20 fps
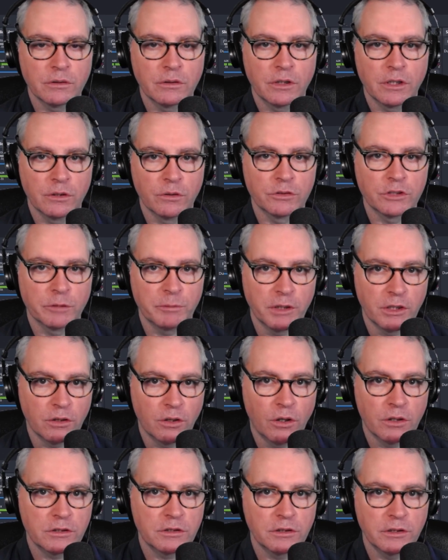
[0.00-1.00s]
It can also be
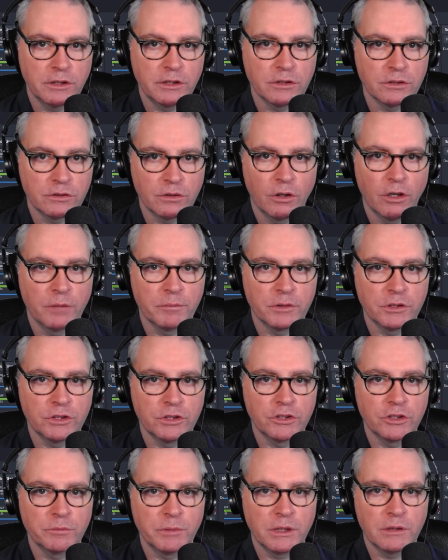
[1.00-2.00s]
costly and time
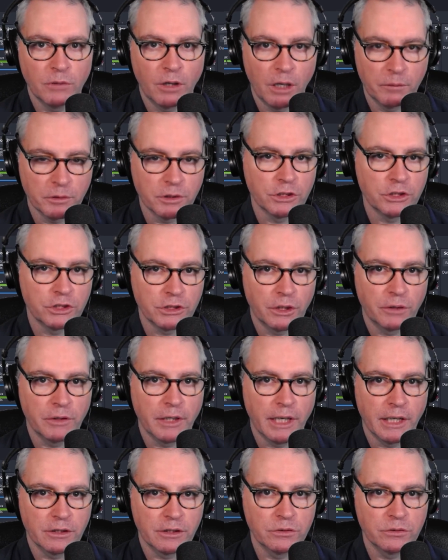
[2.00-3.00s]
consuming. I'm going to show you
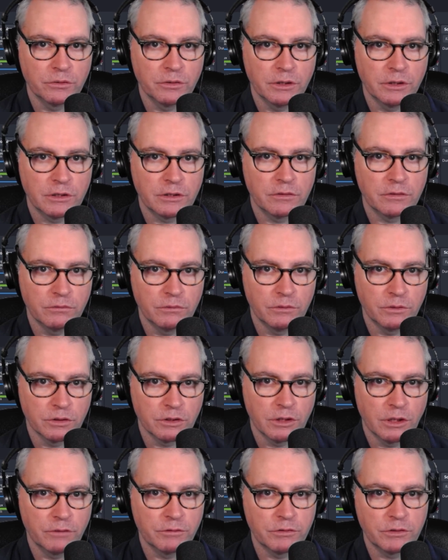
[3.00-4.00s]
how to do this
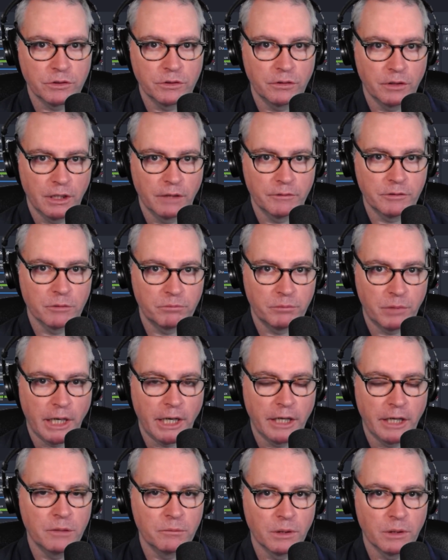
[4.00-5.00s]
yourself, so you don't have to
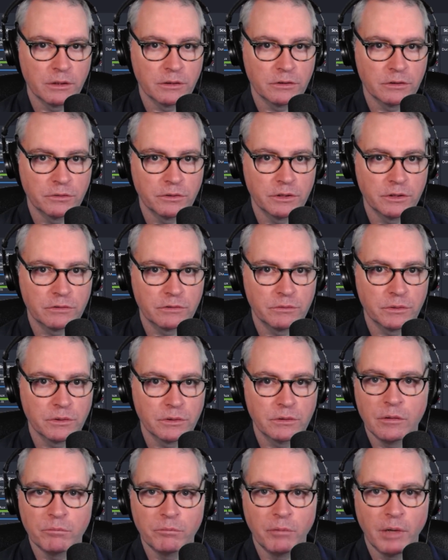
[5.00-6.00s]
pay anyone to do this for
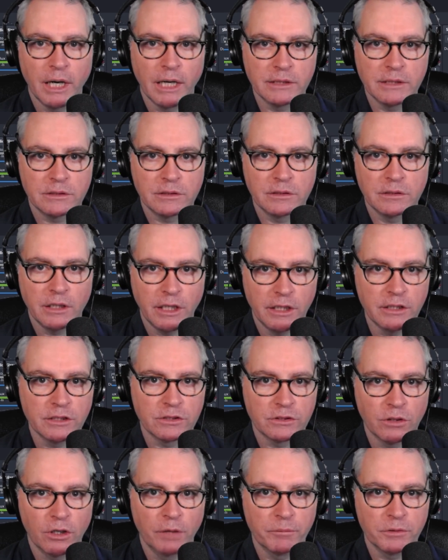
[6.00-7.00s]
you, but it is
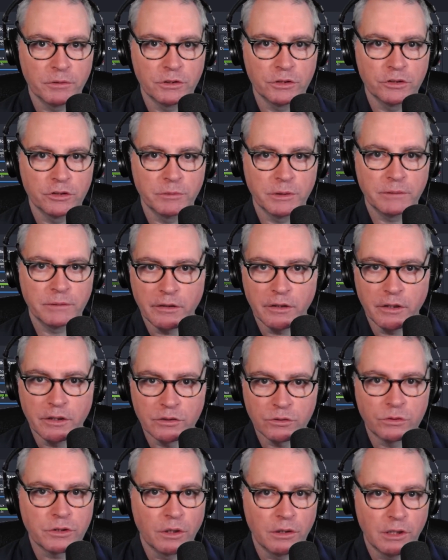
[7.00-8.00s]
time consuming. There's
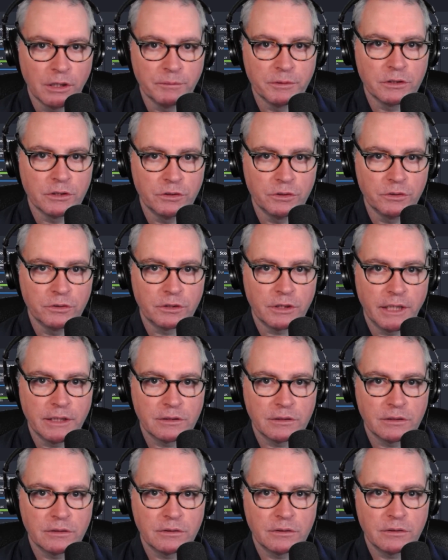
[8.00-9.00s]
also limited use
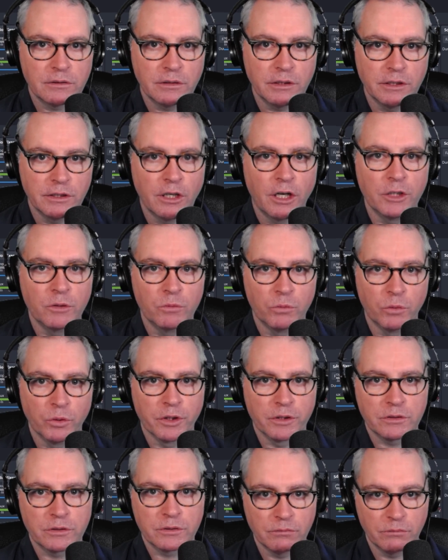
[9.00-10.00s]
cases. It only
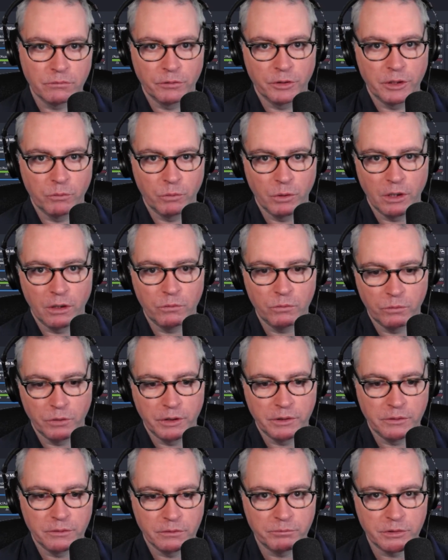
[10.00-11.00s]
works really well
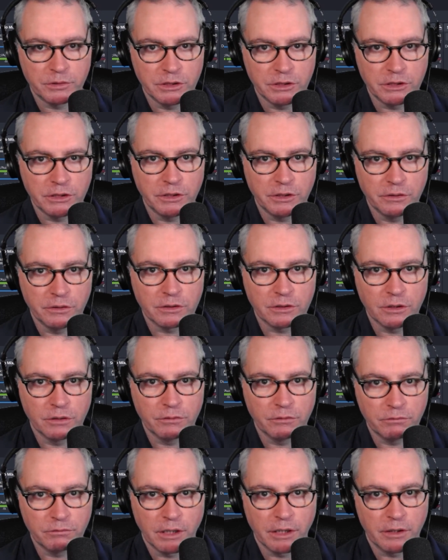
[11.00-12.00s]
when you're positioning yourself
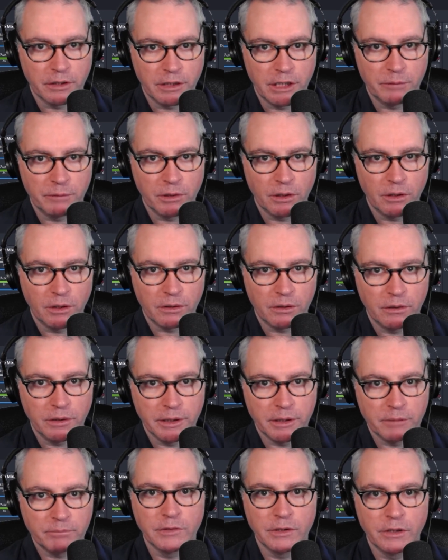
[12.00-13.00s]
in front of the camera like I
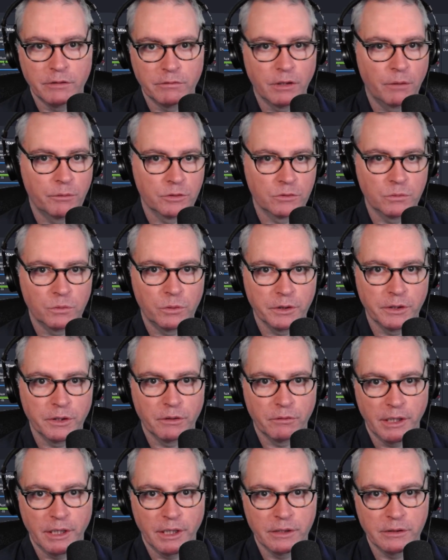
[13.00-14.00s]
am. If I was walking
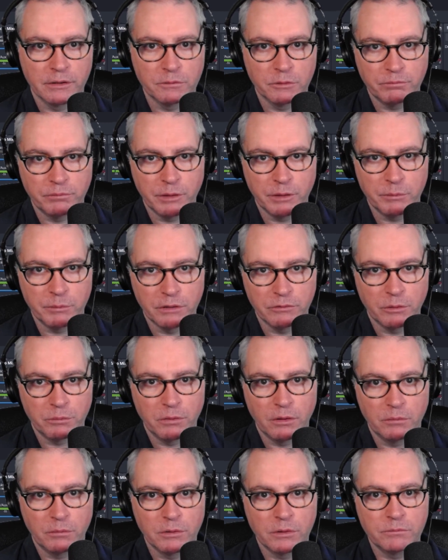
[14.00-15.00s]
around, it would be a bit of a
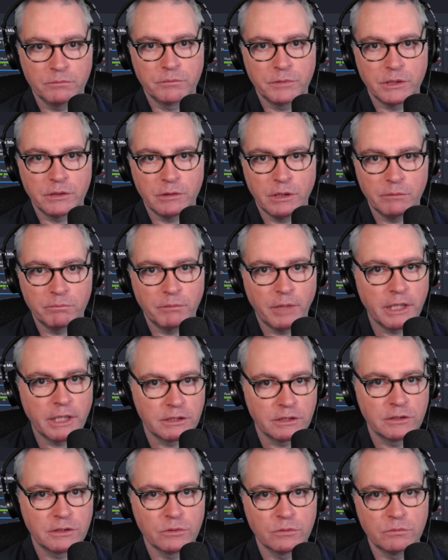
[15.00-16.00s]
problem, but it may
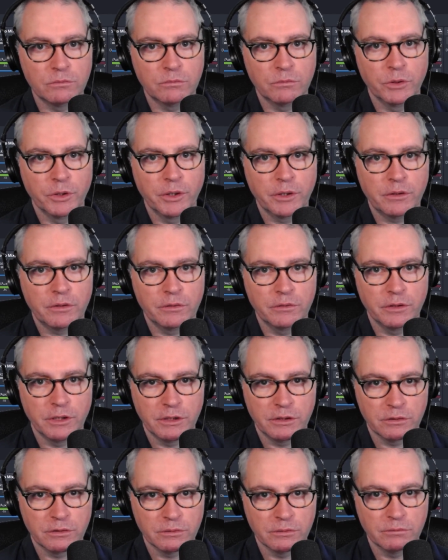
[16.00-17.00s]
still work. You
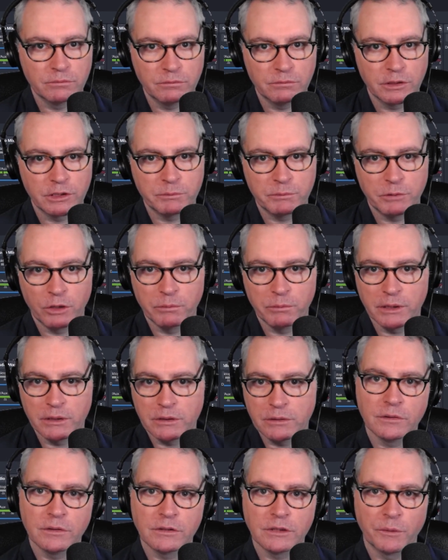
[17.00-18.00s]
need to experiment.
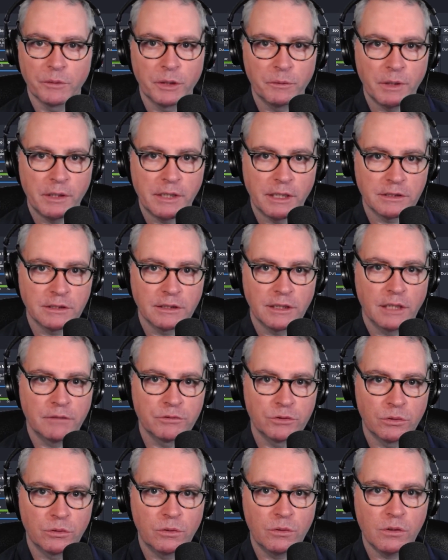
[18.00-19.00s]
So anyway, that's enough
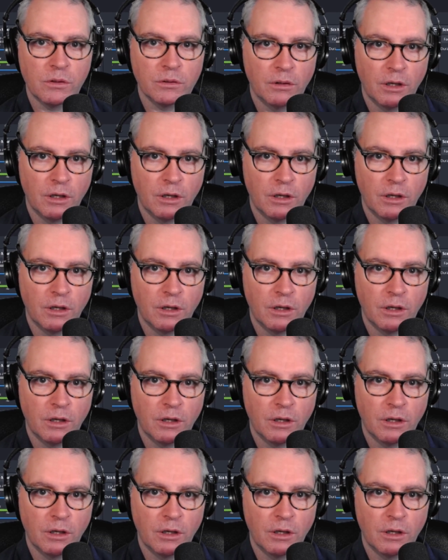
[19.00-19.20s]
talk.